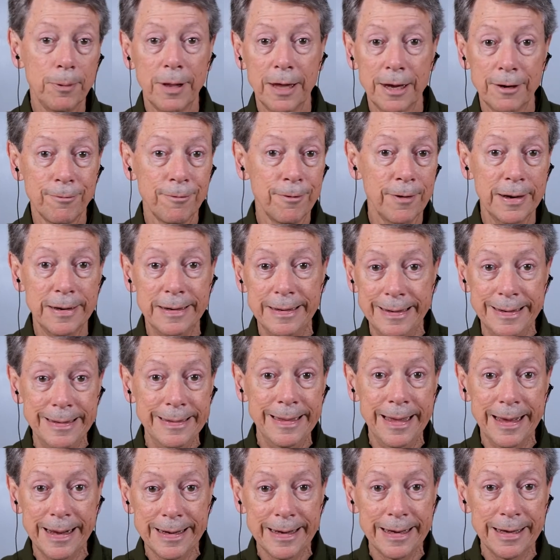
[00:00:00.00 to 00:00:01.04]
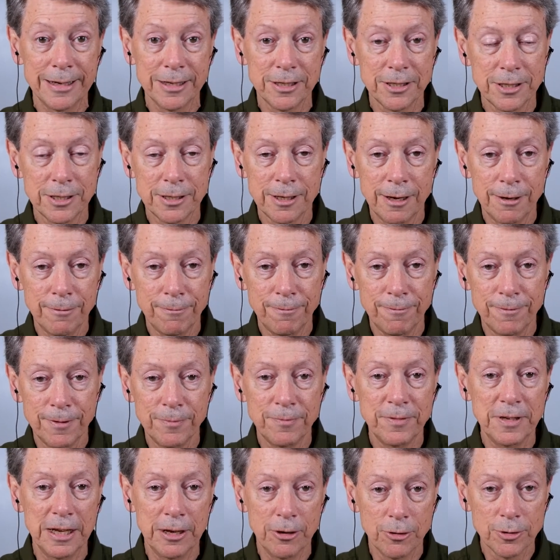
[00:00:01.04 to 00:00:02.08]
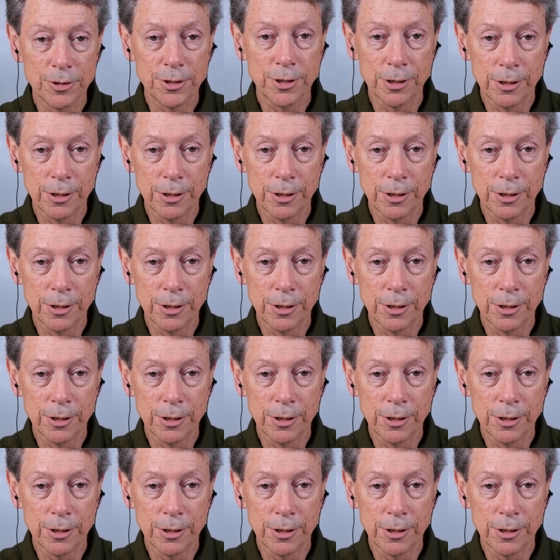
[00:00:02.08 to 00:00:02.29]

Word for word: like fred did that kind of stuff 50 years